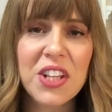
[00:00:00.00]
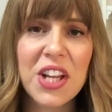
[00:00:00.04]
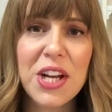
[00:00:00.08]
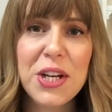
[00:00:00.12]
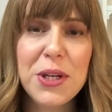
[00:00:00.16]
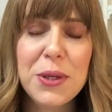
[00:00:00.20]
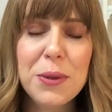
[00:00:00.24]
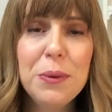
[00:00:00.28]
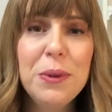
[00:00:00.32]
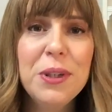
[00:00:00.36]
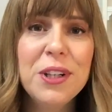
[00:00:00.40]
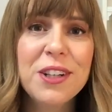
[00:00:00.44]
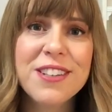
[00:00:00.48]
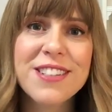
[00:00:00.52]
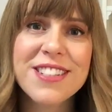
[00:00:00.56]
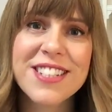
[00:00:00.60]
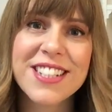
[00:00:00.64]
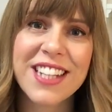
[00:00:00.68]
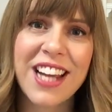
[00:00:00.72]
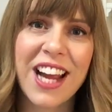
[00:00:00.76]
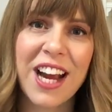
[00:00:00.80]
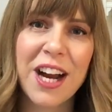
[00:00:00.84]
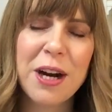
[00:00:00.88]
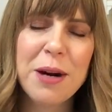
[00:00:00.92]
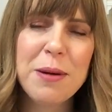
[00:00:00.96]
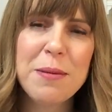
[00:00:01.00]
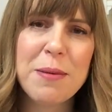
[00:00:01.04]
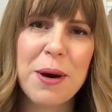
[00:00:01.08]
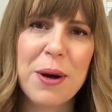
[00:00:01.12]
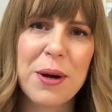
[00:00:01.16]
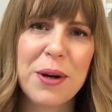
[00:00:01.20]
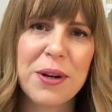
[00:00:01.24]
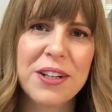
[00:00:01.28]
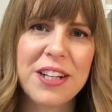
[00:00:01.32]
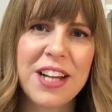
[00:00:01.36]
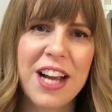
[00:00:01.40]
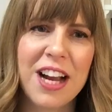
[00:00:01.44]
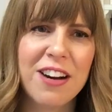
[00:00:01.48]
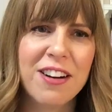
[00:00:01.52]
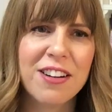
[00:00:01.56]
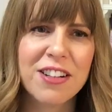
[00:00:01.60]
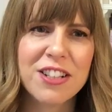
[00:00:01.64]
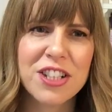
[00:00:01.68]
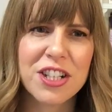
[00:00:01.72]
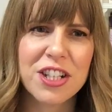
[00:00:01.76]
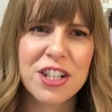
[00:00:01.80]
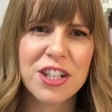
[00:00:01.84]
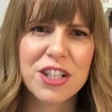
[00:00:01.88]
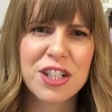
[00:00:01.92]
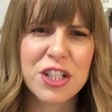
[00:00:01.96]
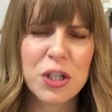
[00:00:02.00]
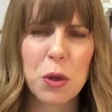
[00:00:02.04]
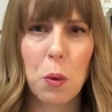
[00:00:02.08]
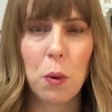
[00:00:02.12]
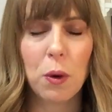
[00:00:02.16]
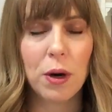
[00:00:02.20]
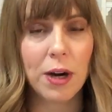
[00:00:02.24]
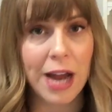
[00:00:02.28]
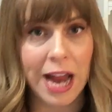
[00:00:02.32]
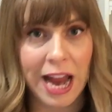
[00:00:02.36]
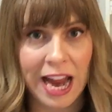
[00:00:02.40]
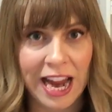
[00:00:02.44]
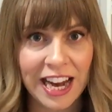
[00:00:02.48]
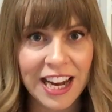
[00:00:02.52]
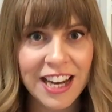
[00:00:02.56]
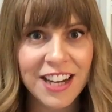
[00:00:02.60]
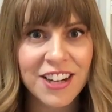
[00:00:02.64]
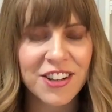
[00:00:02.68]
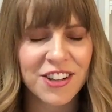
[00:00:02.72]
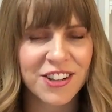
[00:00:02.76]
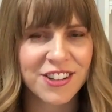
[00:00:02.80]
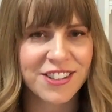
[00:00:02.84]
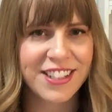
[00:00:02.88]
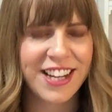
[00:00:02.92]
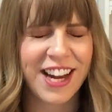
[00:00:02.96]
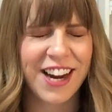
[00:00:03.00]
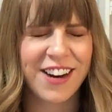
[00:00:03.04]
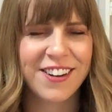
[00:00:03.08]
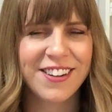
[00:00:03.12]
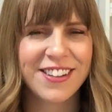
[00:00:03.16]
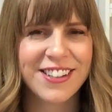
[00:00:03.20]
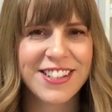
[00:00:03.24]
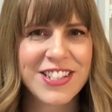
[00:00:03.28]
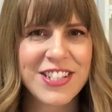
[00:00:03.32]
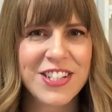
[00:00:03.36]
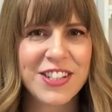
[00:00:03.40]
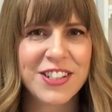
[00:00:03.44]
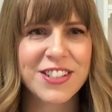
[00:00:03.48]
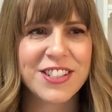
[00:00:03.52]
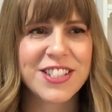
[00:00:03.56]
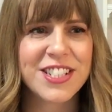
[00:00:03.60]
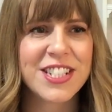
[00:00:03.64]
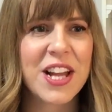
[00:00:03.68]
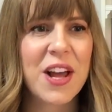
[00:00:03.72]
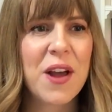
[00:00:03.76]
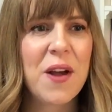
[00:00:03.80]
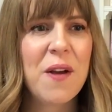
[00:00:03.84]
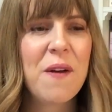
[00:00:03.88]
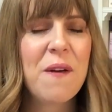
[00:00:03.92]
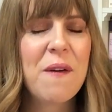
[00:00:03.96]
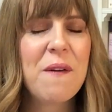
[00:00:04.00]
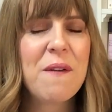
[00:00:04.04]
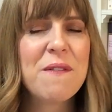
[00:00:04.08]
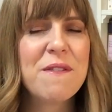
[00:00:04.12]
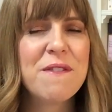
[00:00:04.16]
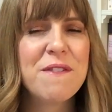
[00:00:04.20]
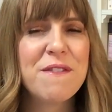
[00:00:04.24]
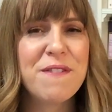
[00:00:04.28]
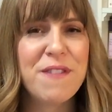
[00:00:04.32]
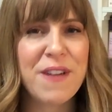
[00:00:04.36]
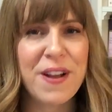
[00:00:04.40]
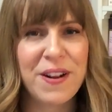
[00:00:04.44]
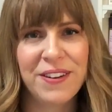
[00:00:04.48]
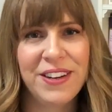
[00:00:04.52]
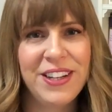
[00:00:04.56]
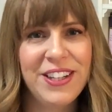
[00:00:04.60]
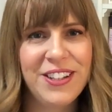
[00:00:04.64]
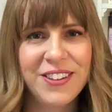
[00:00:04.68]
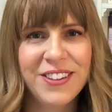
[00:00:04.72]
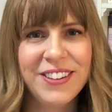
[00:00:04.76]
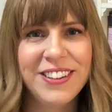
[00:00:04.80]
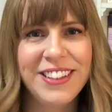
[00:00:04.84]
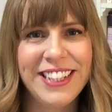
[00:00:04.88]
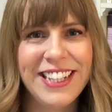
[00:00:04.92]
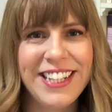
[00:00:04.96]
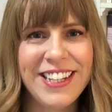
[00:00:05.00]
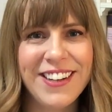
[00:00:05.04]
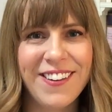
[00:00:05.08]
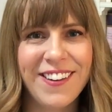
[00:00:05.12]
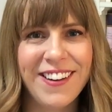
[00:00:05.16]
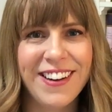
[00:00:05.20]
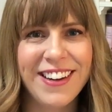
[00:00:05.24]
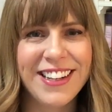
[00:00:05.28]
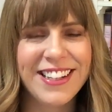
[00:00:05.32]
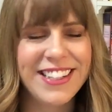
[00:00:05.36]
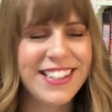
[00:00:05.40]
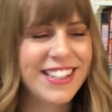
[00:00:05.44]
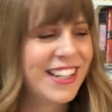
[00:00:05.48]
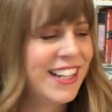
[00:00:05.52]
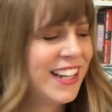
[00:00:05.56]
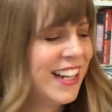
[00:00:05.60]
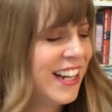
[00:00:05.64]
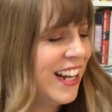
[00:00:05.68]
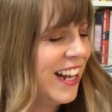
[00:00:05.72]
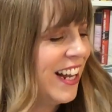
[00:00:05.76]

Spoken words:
And you learn to care about her characters or hate her characters very early on.